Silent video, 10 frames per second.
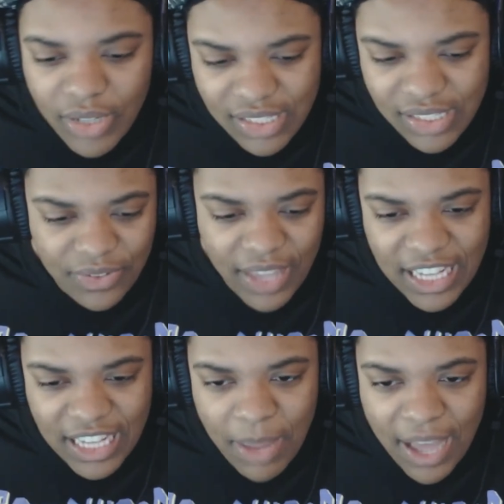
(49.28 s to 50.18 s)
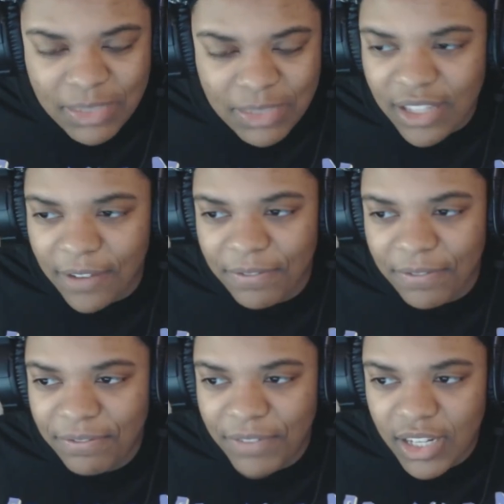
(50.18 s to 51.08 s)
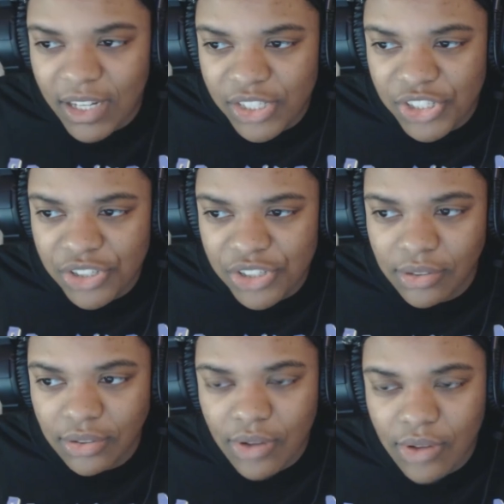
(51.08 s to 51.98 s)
Oh, this just for Xbox? What the fudge?